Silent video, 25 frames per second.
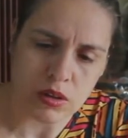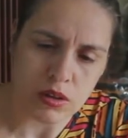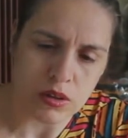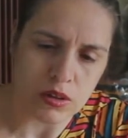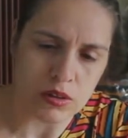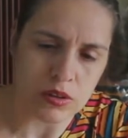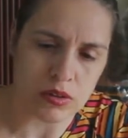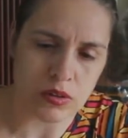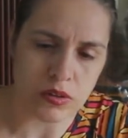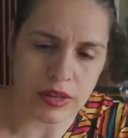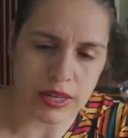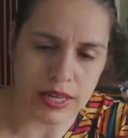
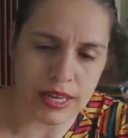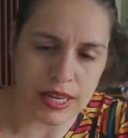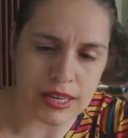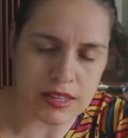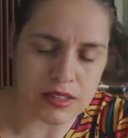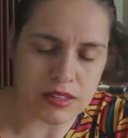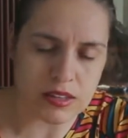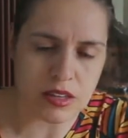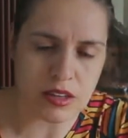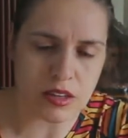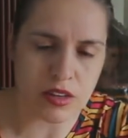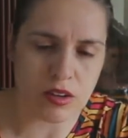So I guess
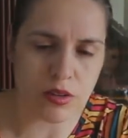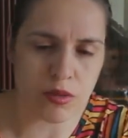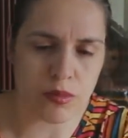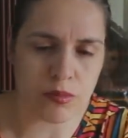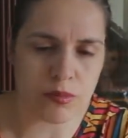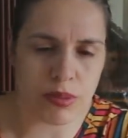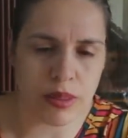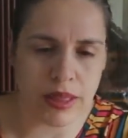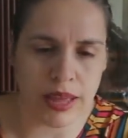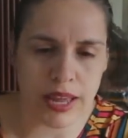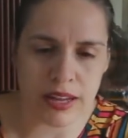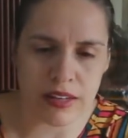that you
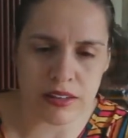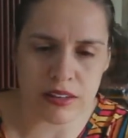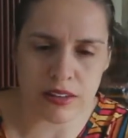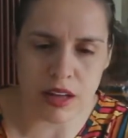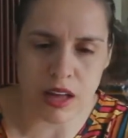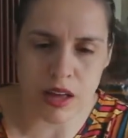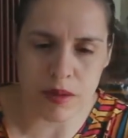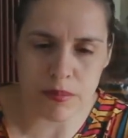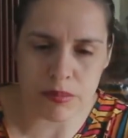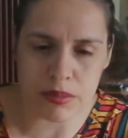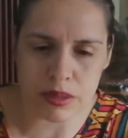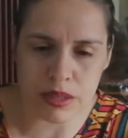plant
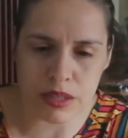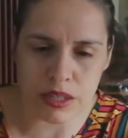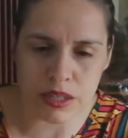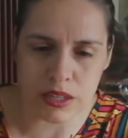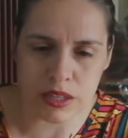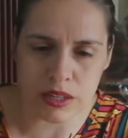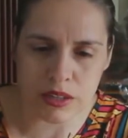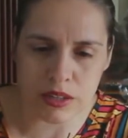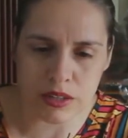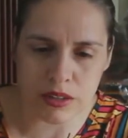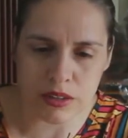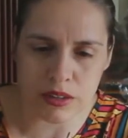up to
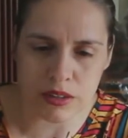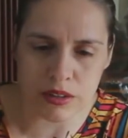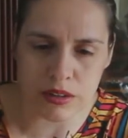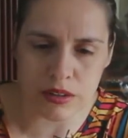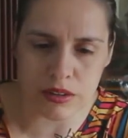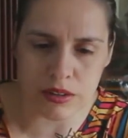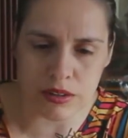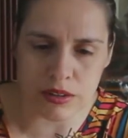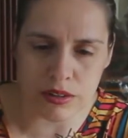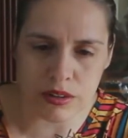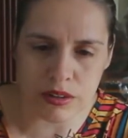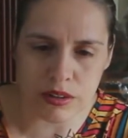
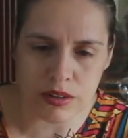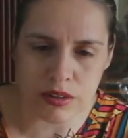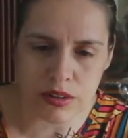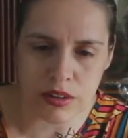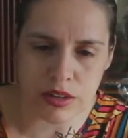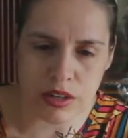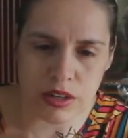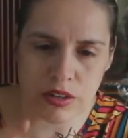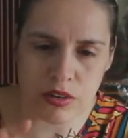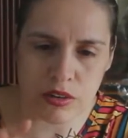here and